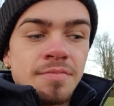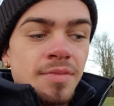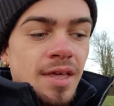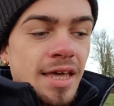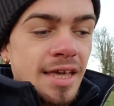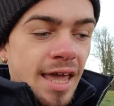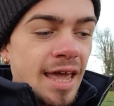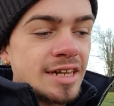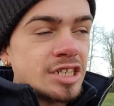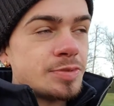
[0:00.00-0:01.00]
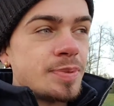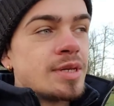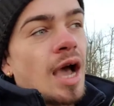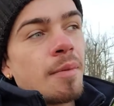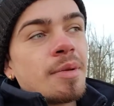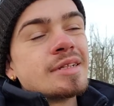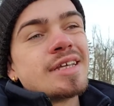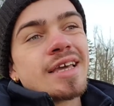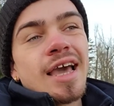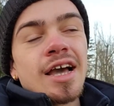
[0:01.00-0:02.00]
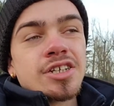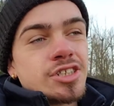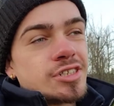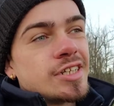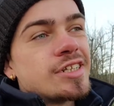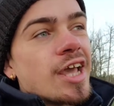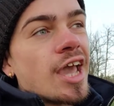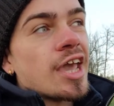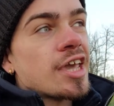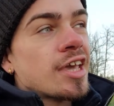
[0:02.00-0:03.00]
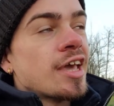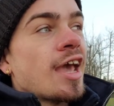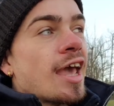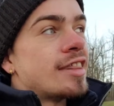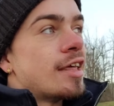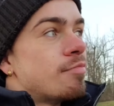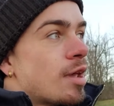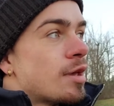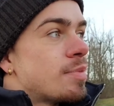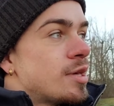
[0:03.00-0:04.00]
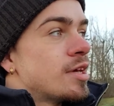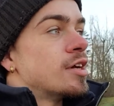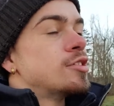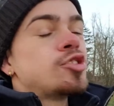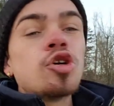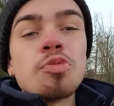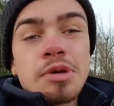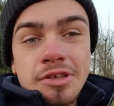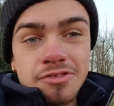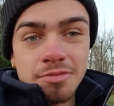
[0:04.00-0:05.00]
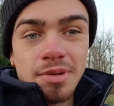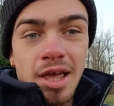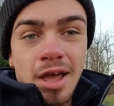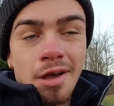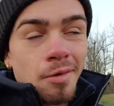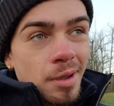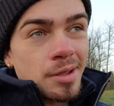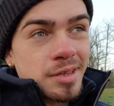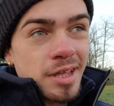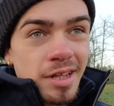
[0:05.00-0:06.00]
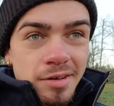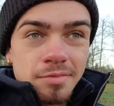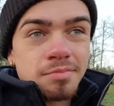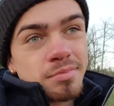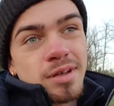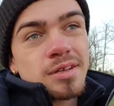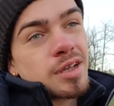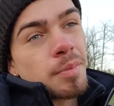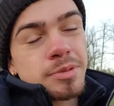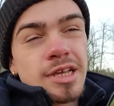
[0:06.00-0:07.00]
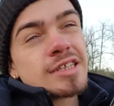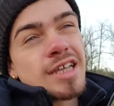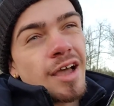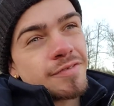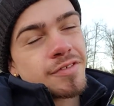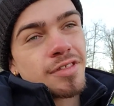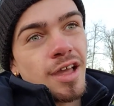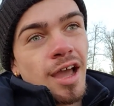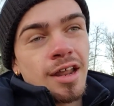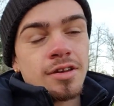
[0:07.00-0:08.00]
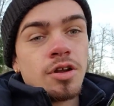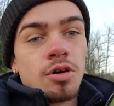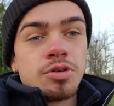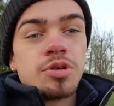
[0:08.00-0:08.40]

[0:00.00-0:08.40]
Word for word: it can't just be, I'm going to take action today and then maybe 2 weeks from now and then a couple days after that. No, you have